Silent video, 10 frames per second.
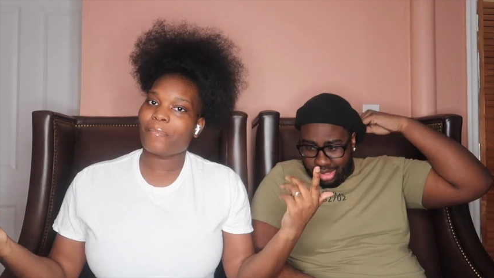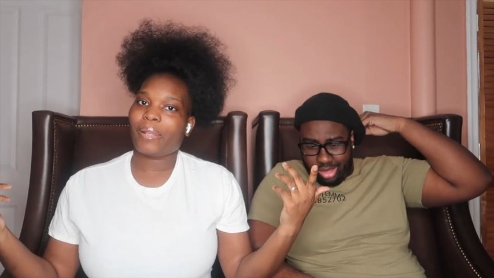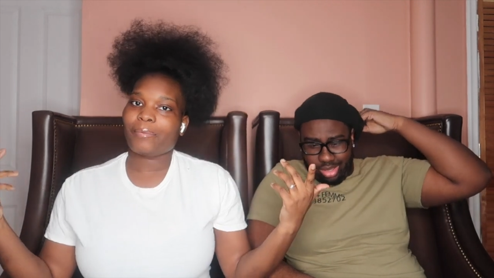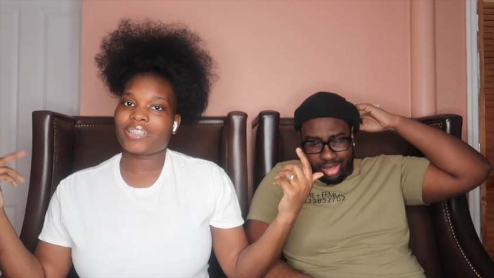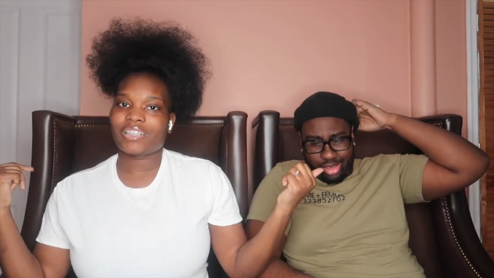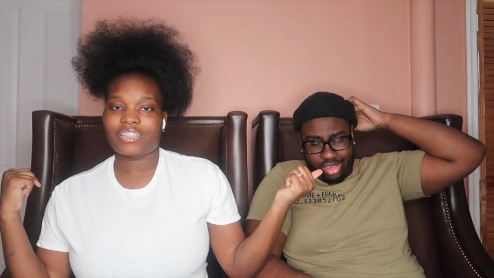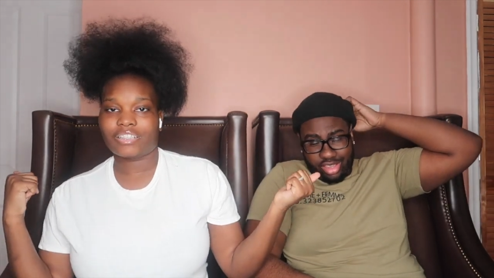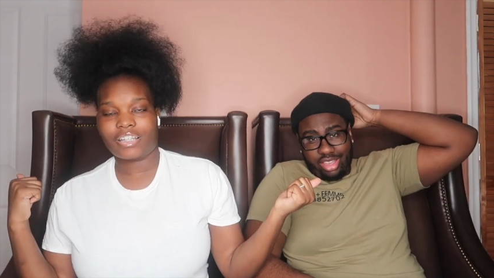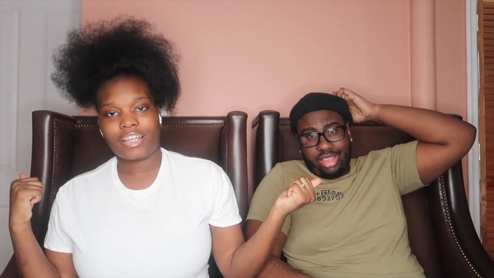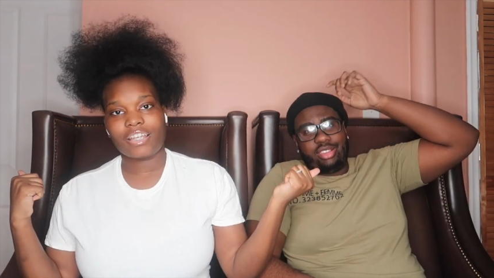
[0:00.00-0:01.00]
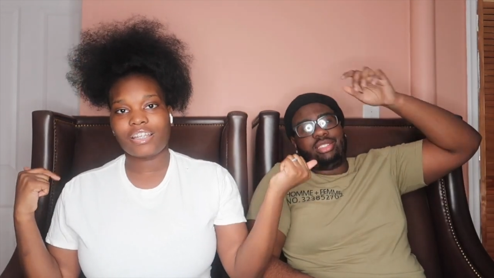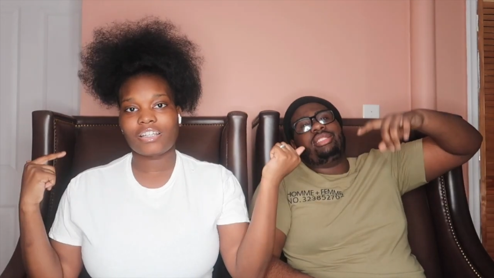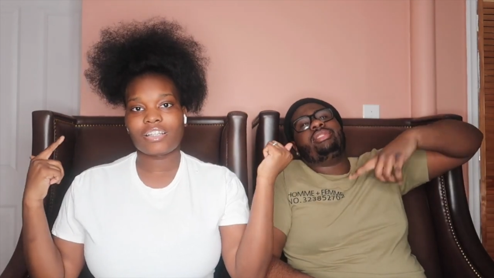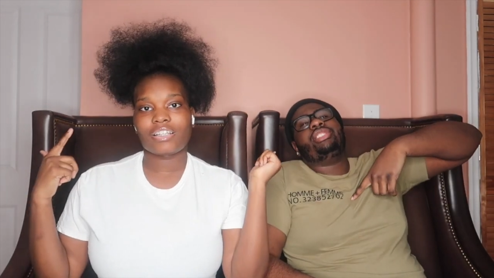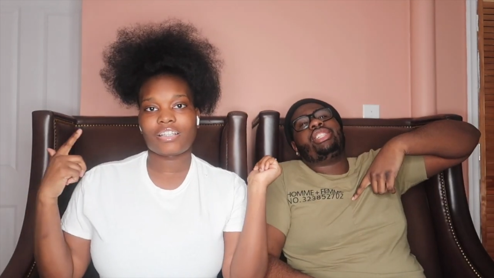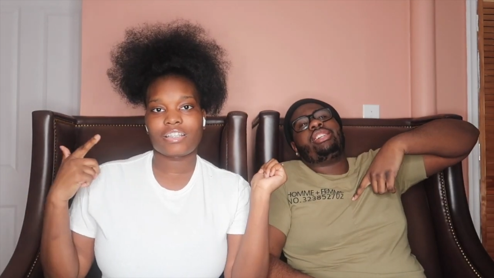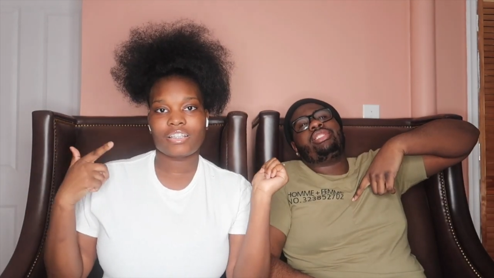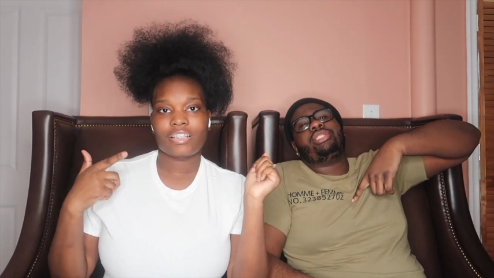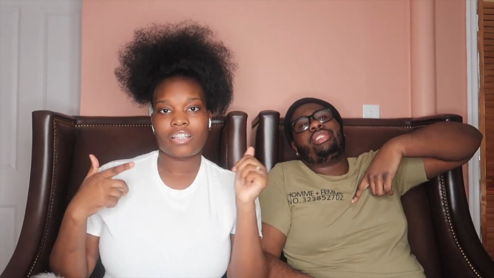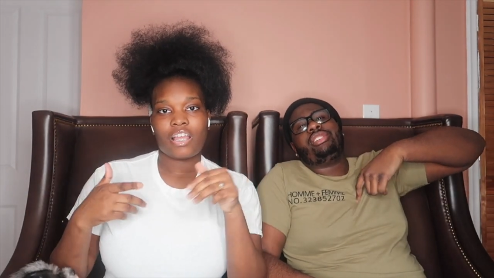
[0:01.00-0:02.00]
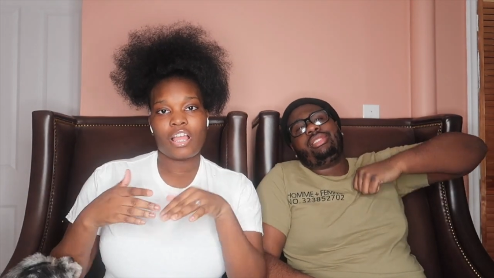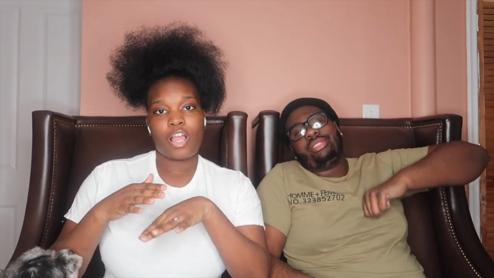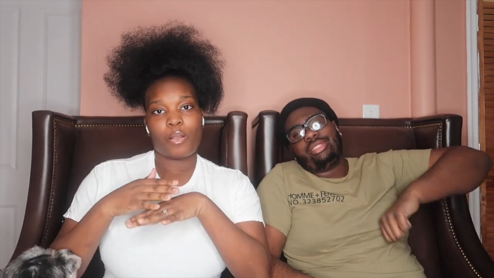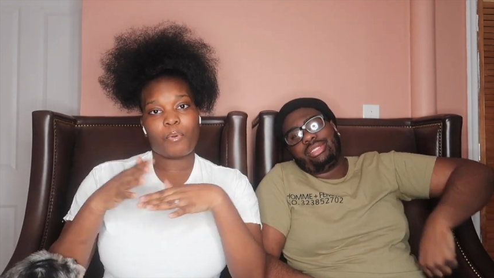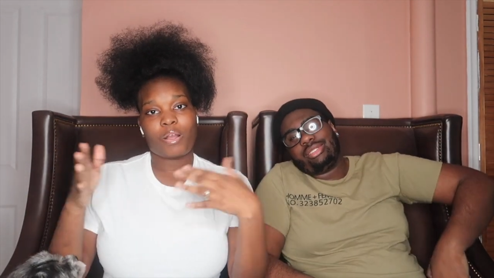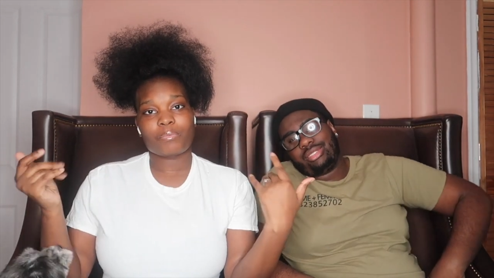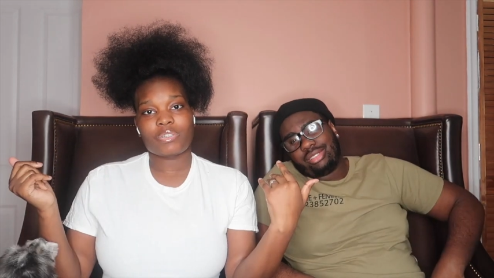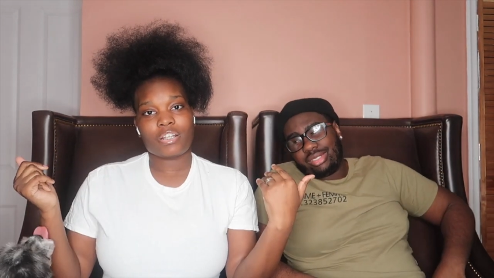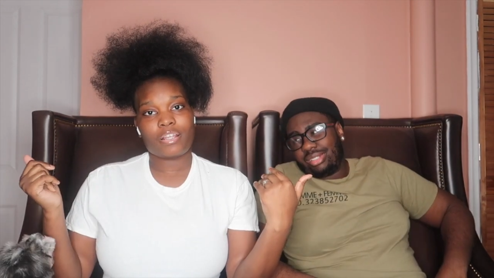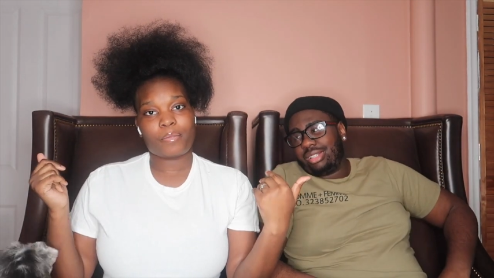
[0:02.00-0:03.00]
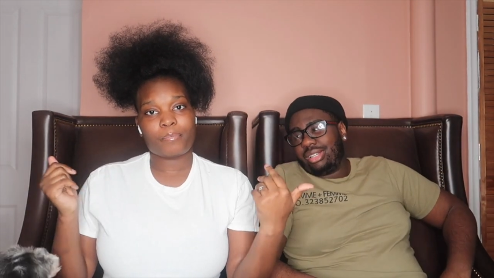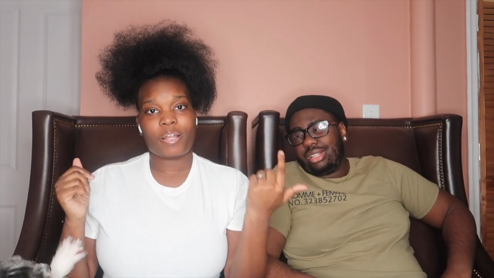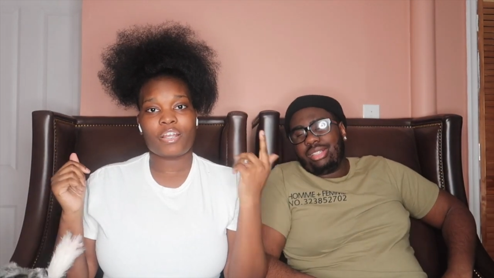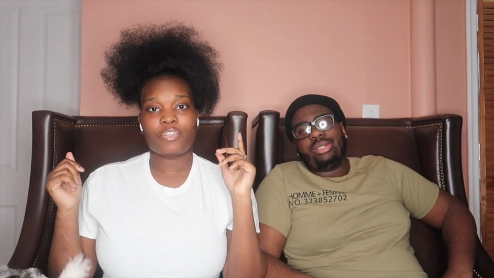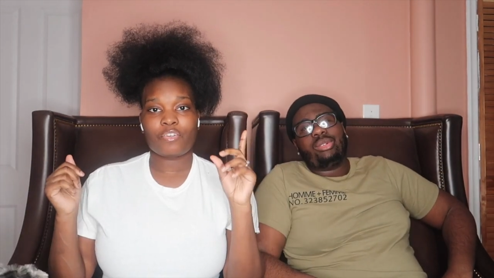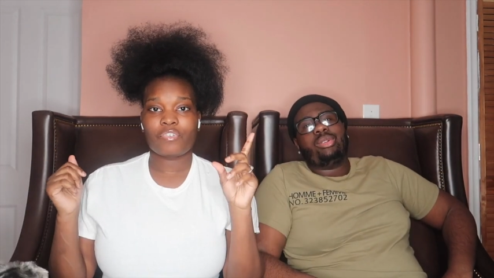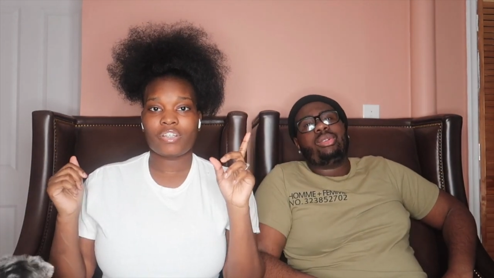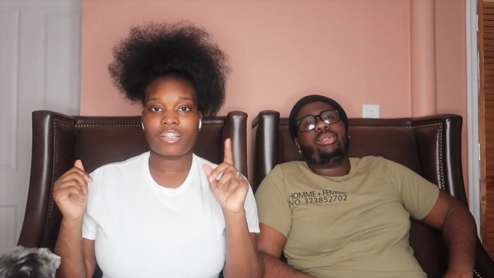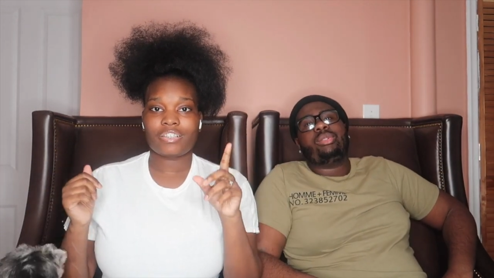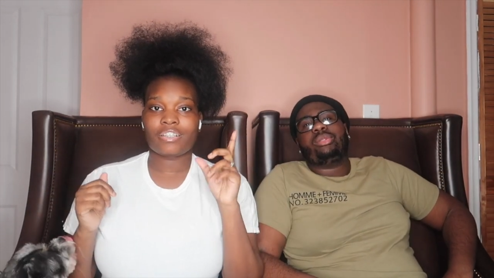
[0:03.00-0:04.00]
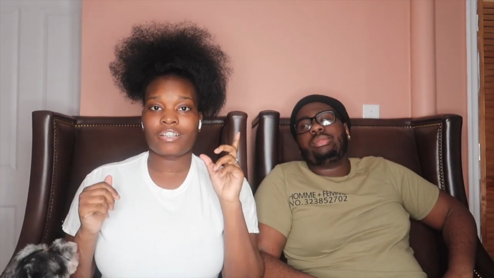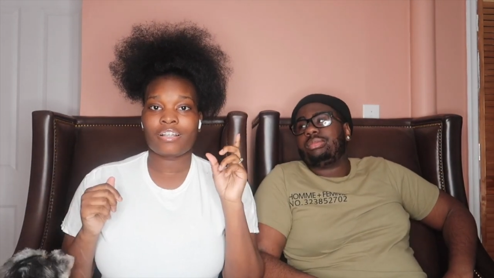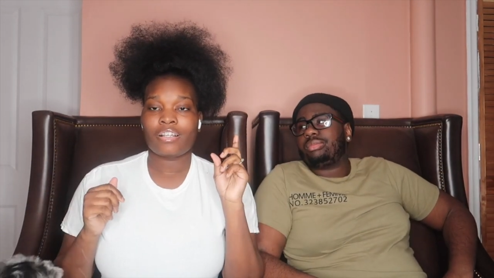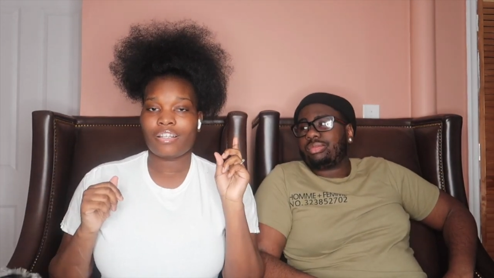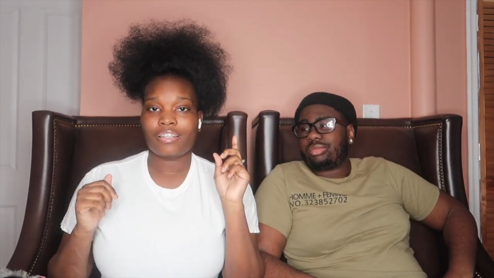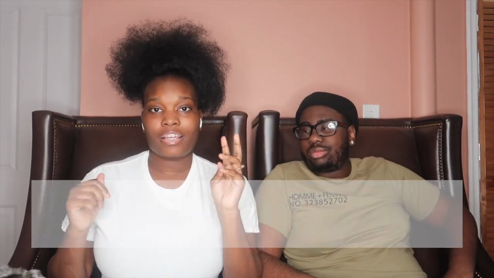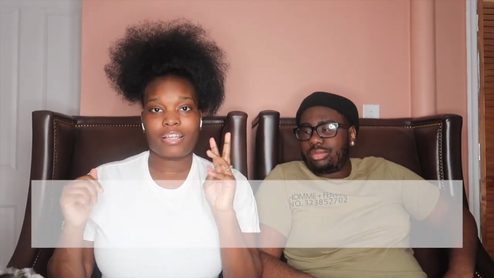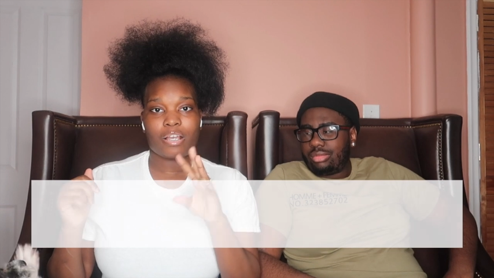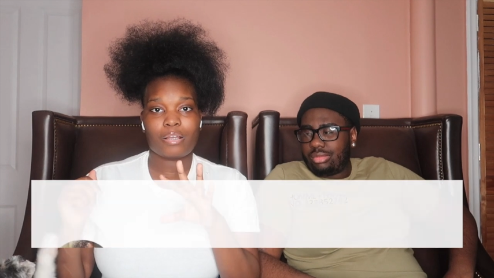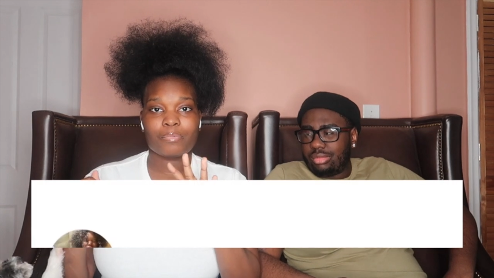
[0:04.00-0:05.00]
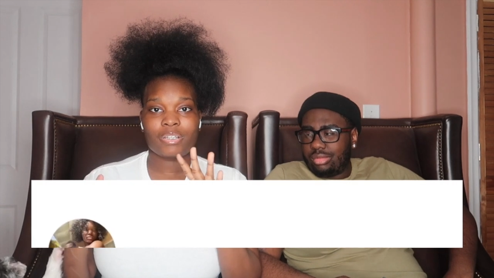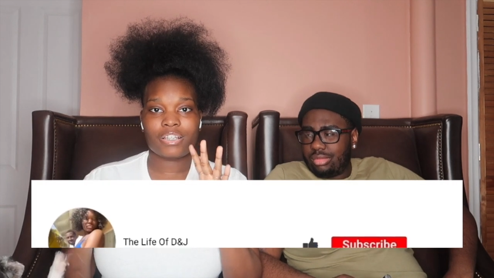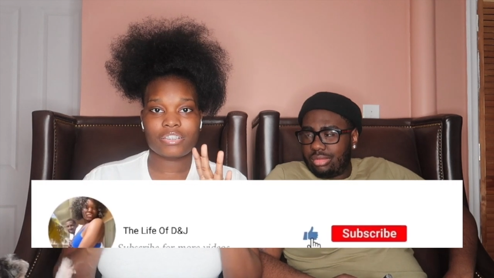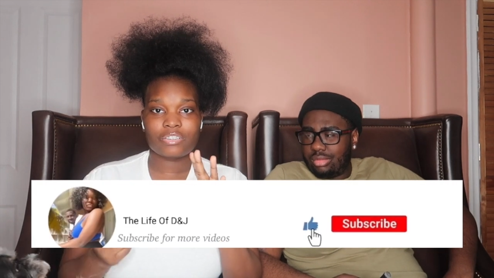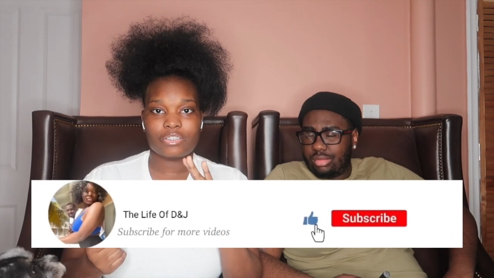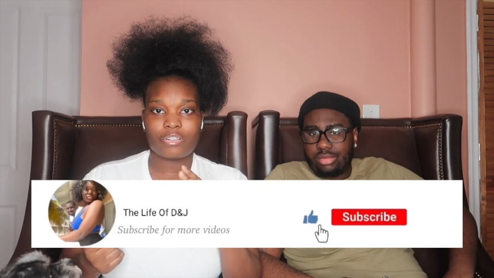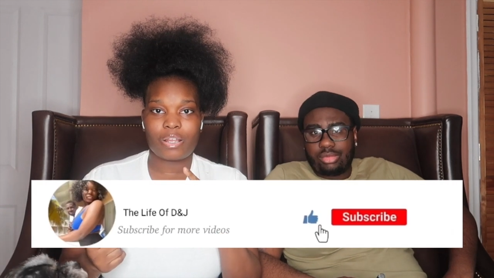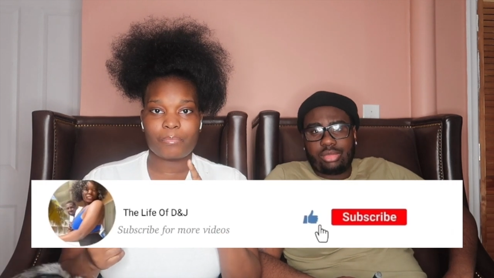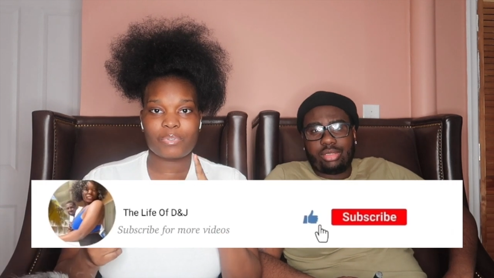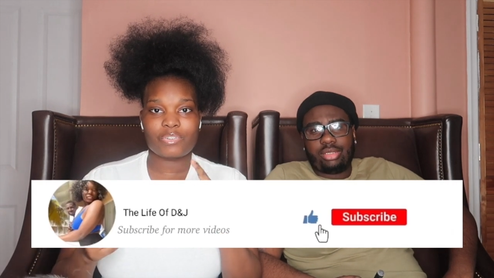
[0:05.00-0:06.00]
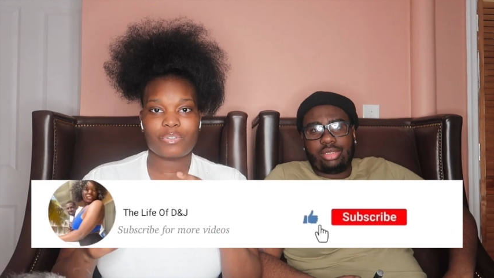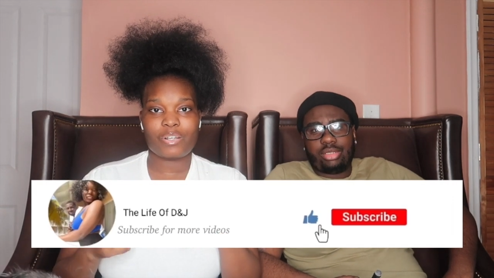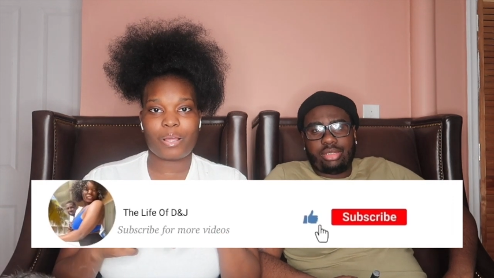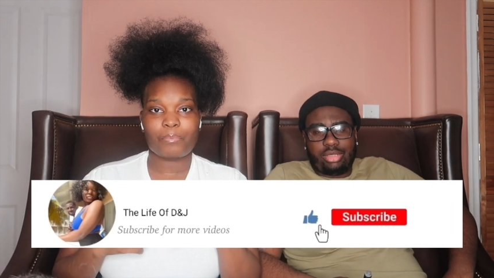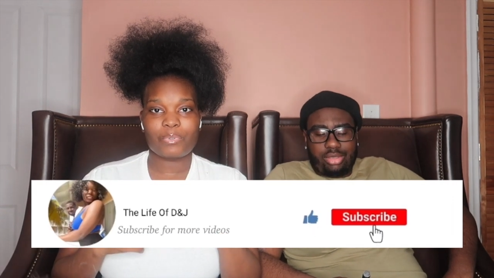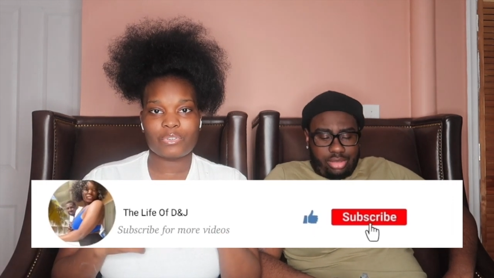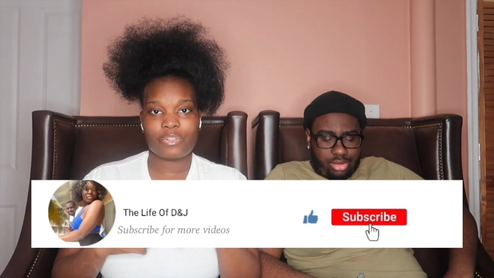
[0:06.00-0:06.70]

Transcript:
Speaker 1: my name is Deshanae.
Speaker 2: JC.
Speaker 1: Welcome to the Empire. Don't forget to like, comment, and subscribe, and turn on our post